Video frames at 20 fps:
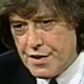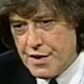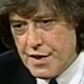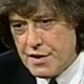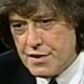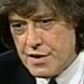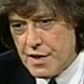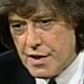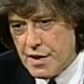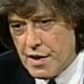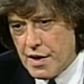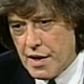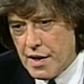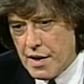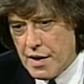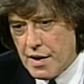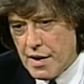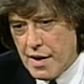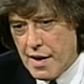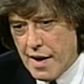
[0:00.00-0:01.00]
theatre
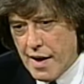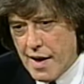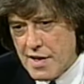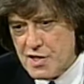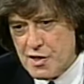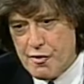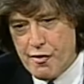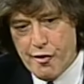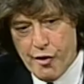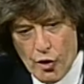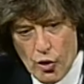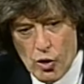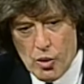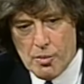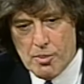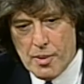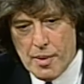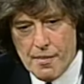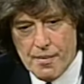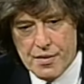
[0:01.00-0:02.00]
uh, has a
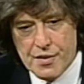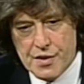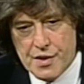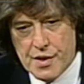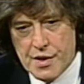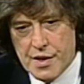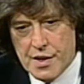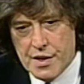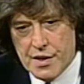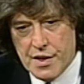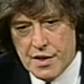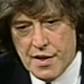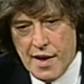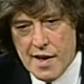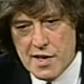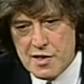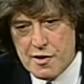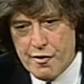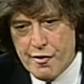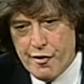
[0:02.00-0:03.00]
form. It
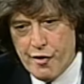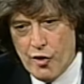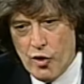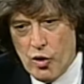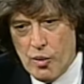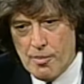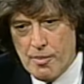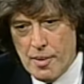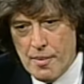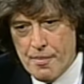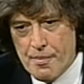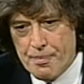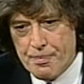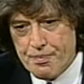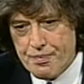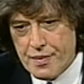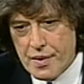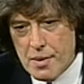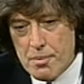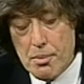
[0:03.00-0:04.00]
has a form.
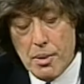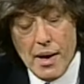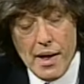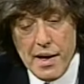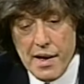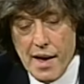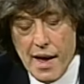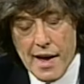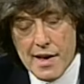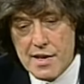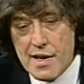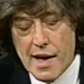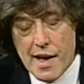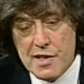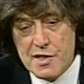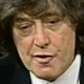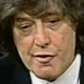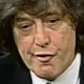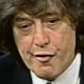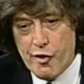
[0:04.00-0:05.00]
A play ha
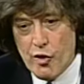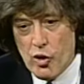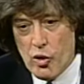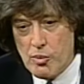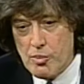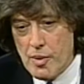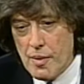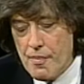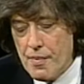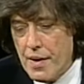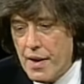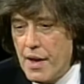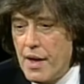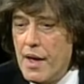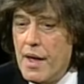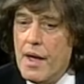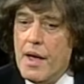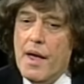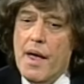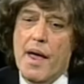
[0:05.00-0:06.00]
has a form
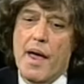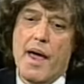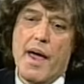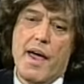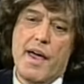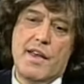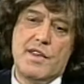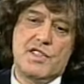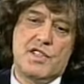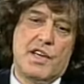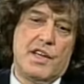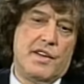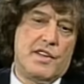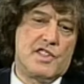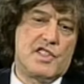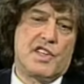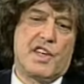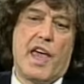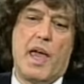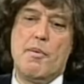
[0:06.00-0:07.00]
as
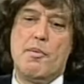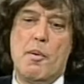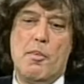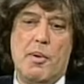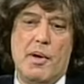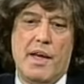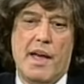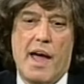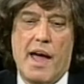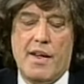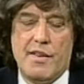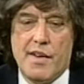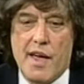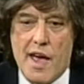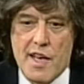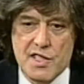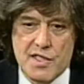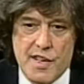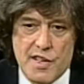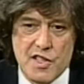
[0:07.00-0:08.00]
inescapably and
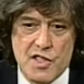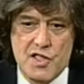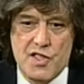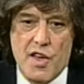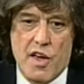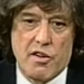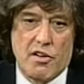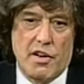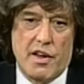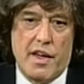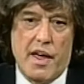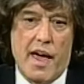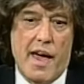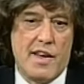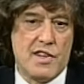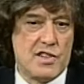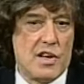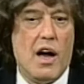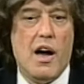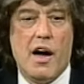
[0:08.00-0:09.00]
as necessarily
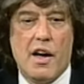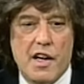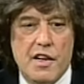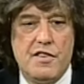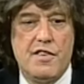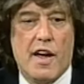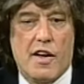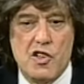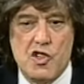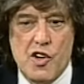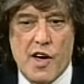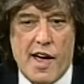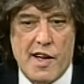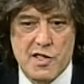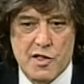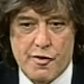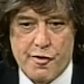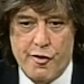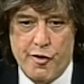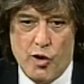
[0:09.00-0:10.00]
as architecture
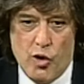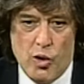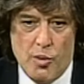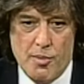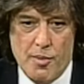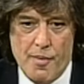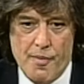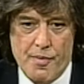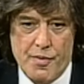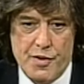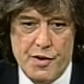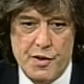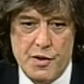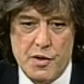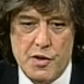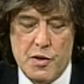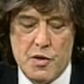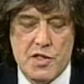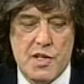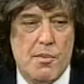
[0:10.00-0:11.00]
has a form.
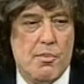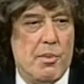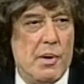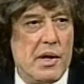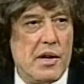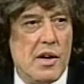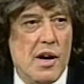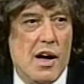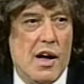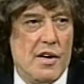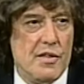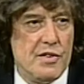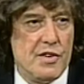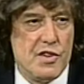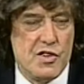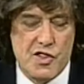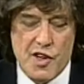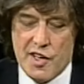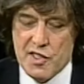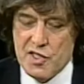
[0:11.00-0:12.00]
You, you simply
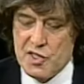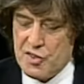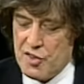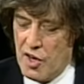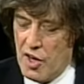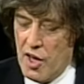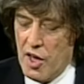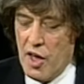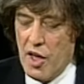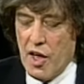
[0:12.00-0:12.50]
can't just,